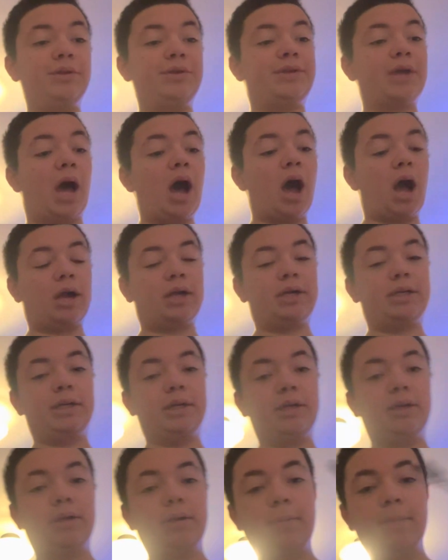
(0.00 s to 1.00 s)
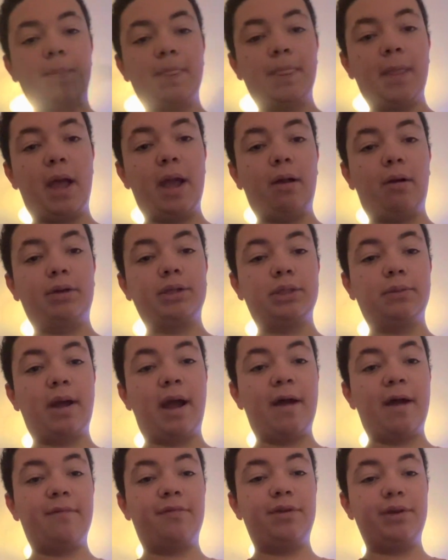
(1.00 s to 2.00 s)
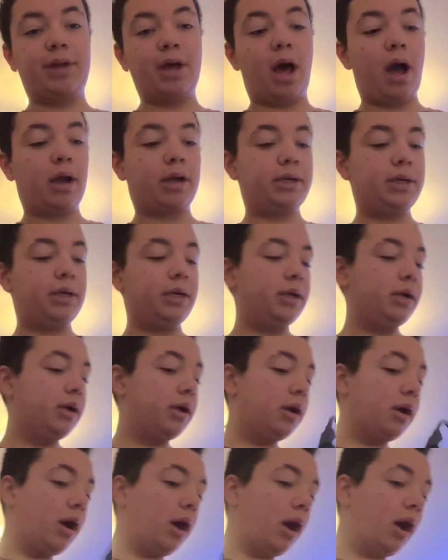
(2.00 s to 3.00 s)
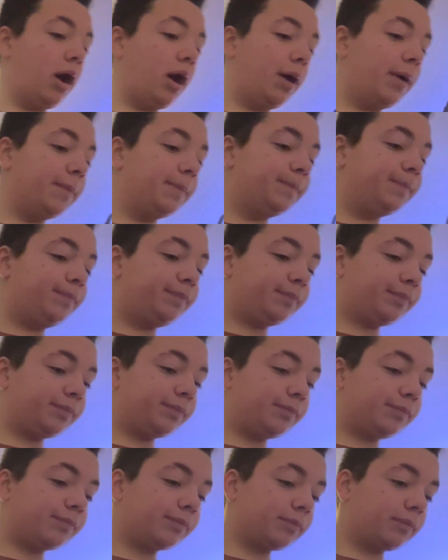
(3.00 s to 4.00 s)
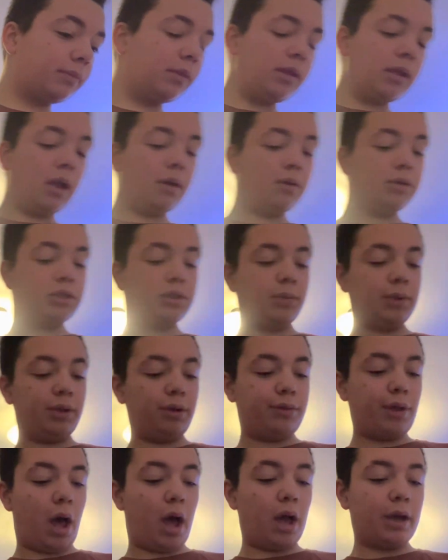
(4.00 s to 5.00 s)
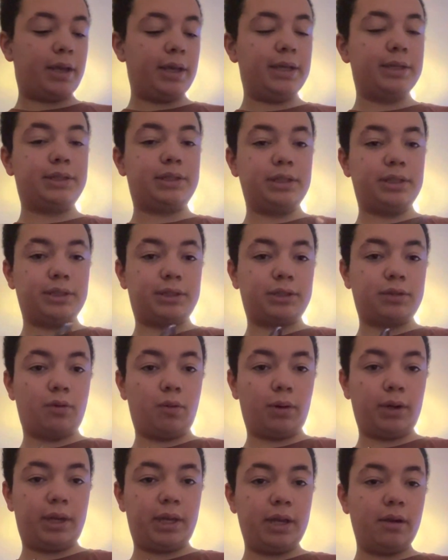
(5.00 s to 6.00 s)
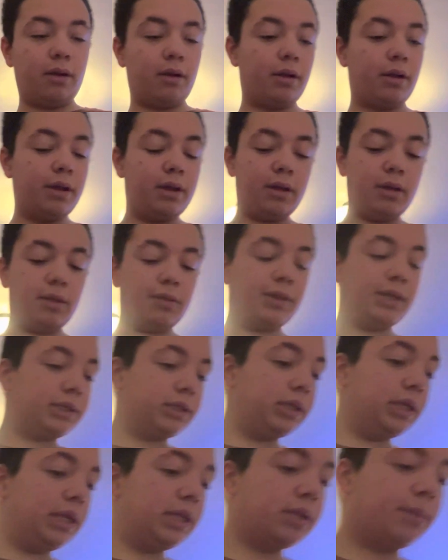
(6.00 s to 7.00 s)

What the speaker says: dock. I also have the dock. So what your dock is, see this cord here, this sleeve, I'm